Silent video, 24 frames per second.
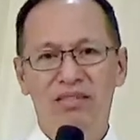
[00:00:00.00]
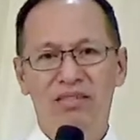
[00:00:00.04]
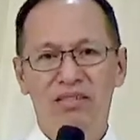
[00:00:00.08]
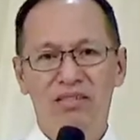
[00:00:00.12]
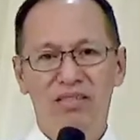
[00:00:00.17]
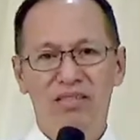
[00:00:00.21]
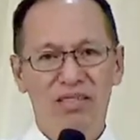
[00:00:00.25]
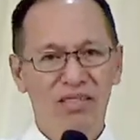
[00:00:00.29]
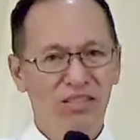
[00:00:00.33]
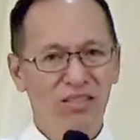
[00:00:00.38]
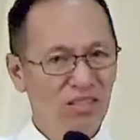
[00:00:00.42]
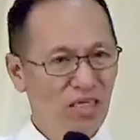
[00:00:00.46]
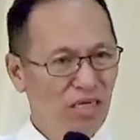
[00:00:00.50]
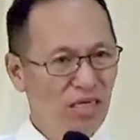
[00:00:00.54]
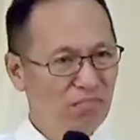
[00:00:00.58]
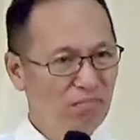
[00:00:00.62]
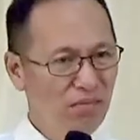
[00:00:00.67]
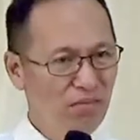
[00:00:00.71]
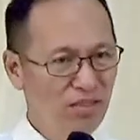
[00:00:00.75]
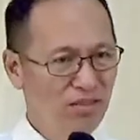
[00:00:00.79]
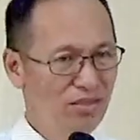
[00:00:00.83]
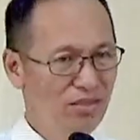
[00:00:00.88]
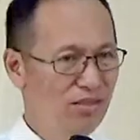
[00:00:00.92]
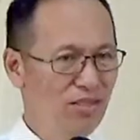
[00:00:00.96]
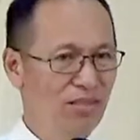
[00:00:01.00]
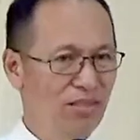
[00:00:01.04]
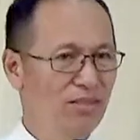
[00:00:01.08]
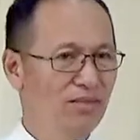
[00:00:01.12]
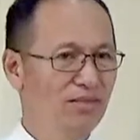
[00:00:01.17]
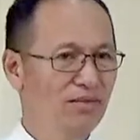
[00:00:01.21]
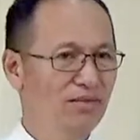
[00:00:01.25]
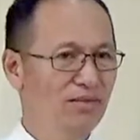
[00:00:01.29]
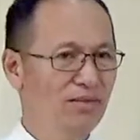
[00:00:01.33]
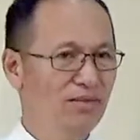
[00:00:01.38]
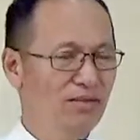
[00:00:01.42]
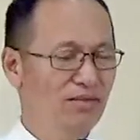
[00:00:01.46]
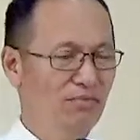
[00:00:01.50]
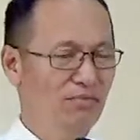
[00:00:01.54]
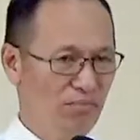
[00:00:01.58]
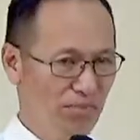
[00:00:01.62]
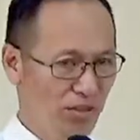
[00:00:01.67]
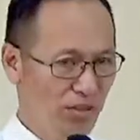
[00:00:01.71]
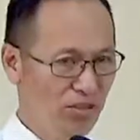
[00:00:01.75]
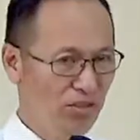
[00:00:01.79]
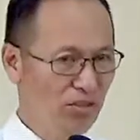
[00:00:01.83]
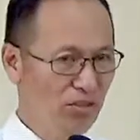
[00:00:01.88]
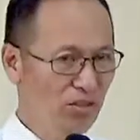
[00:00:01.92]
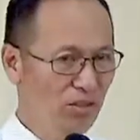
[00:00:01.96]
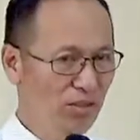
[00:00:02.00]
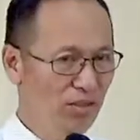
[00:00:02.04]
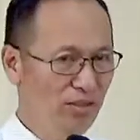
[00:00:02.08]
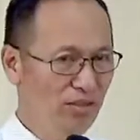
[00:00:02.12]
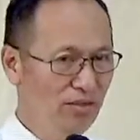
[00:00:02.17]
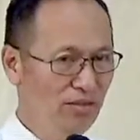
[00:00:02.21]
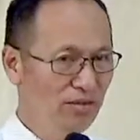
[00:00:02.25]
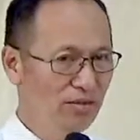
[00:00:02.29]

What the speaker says: it's amazing. Praise the Lord.